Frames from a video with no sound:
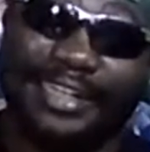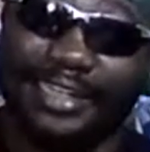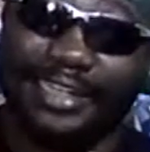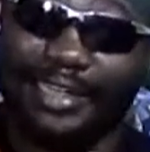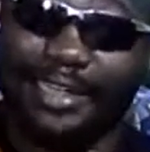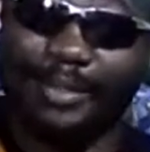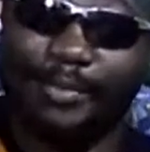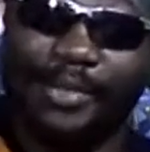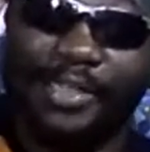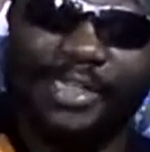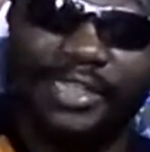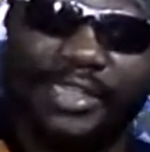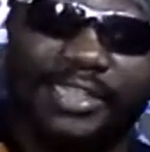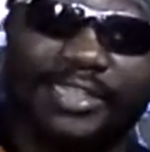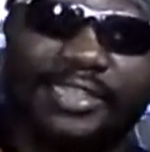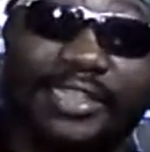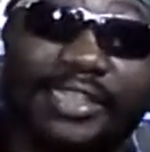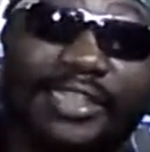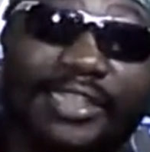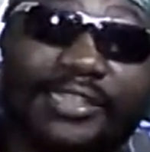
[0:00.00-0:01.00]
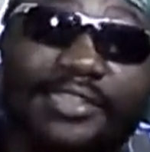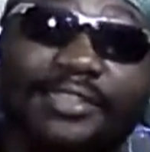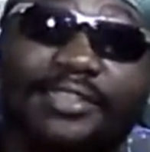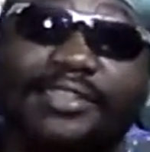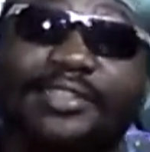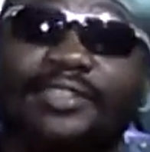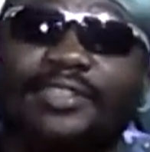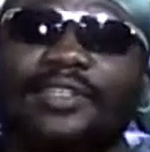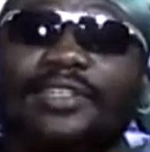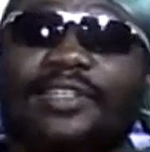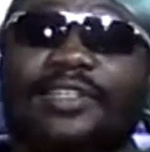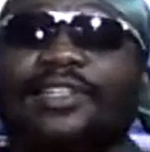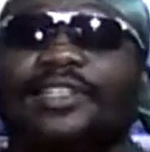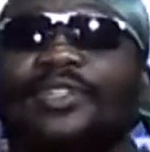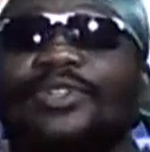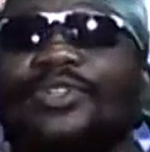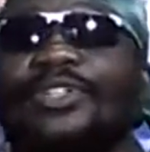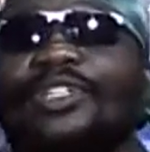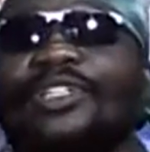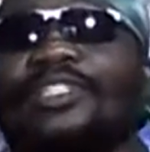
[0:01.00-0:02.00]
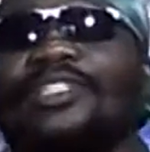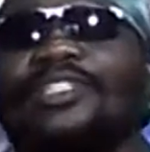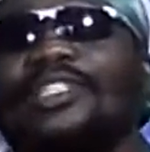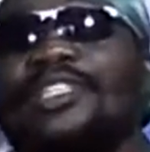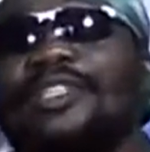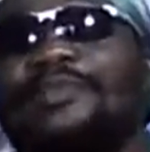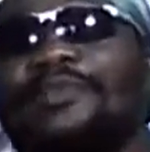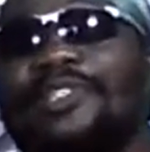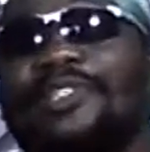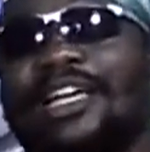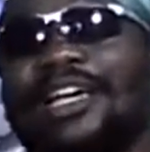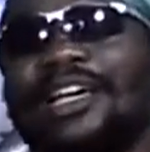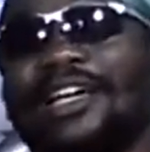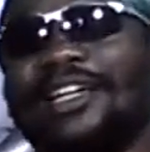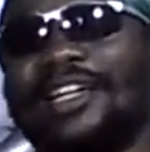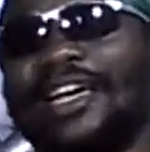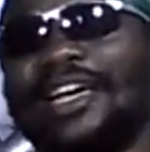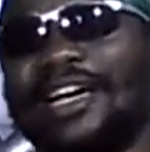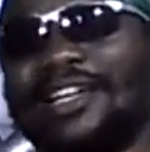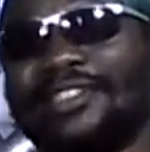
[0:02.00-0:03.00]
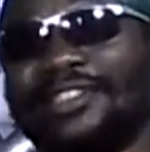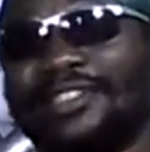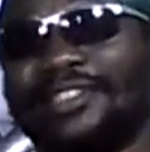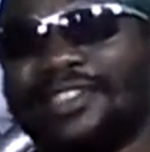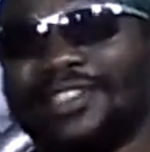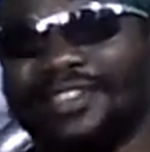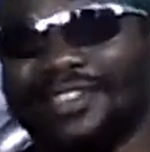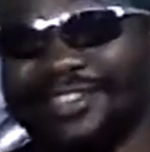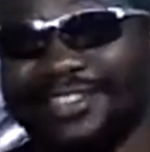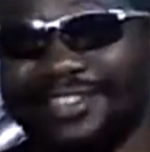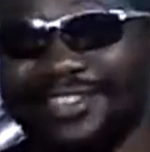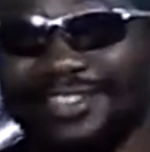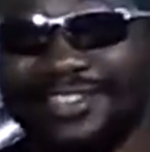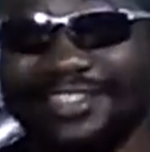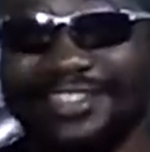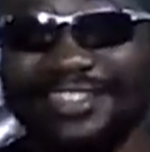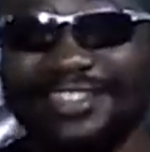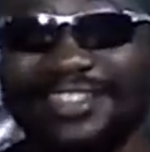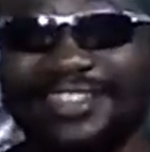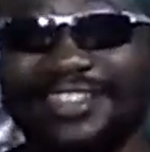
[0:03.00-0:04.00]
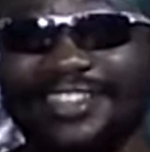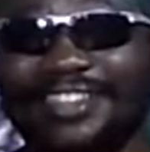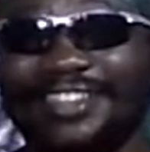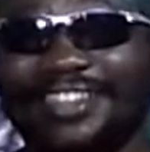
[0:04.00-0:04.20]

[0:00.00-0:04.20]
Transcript: And then the Lebanese says, you know, this seems like an accident.